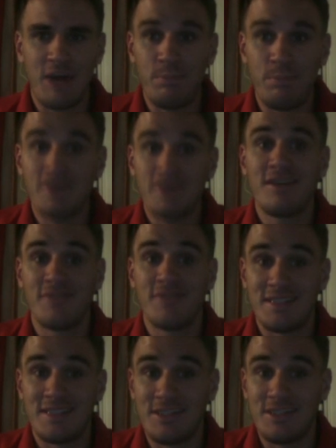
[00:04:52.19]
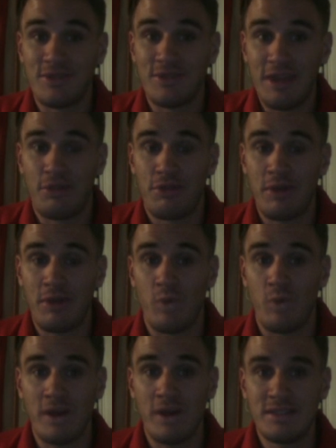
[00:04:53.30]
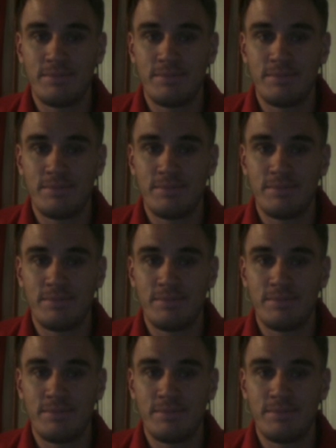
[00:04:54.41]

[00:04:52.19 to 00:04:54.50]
big of a deal that threat was,